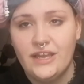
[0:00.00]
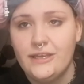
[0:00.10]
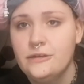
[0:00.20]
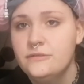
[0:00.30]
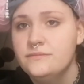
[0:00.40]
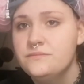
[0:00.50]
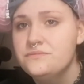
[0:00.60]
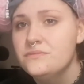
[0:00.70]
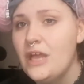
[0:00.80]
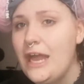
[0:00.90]
Like,
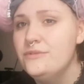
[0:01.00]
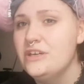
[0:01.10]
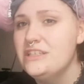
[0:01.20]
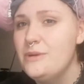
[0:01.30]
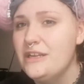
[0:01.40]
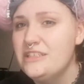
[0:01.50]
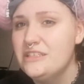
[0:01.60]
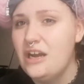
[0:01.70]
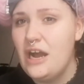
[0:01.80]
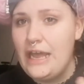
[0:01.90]
I'm not expecting
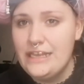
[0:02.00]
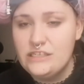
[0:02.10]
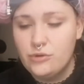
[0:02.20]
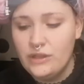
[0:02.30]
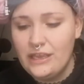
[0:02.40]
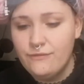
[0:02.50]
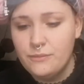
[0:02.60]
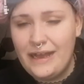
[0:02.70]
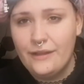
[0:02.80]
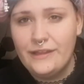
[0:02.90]
the highest quality
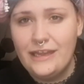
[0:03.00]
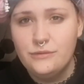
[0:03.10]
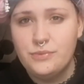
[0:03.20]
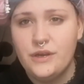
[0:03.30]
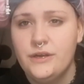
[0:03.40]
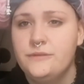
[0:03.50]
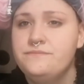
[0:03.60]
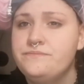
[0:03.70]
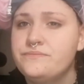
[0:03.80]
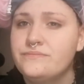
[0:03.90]
from Poundland, but
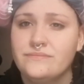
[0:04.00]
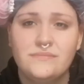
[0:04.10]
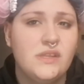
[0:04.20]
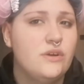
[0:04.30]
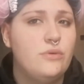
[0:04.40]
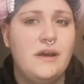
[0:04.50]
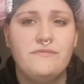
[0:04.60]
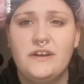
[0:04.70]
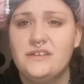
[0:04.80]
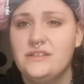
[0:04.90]
quite
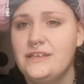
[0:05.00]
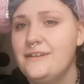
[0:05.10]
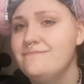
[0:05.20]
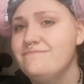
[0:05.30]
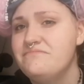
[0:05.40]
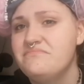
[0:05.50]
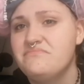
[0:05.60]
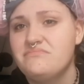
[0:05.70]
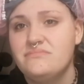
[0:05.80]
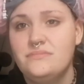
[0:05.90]
frankly, I'm
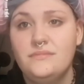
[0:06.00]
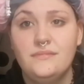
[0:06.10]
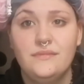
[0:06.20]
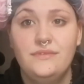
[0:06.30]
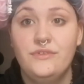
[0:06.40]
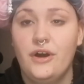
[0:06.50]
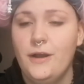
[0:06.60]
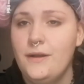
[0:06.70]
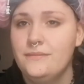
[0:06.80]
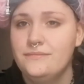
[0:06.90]

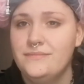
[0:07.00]
not.